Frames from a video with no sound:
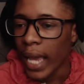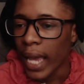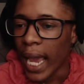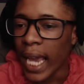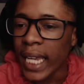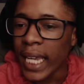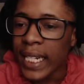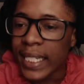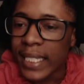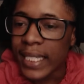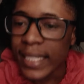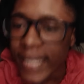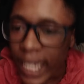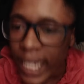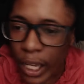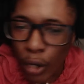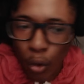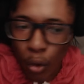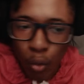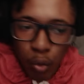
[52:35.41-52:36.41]
And he's
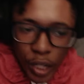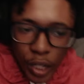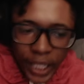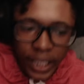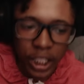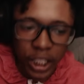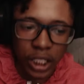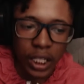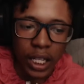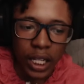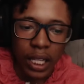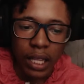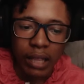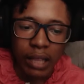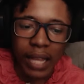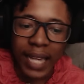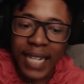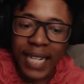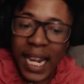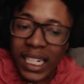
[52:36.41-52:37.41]
still rich.
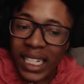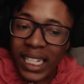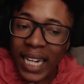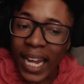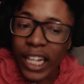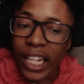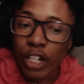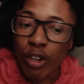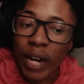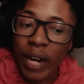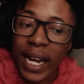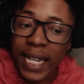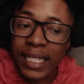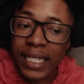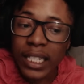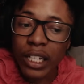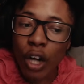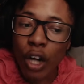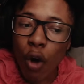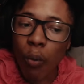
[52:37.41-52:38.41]
Like, that shit ain't
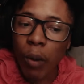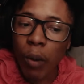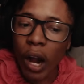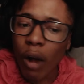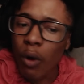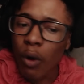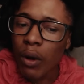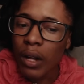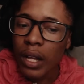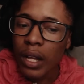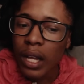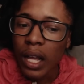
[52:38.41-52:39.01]
crazy, though, bro.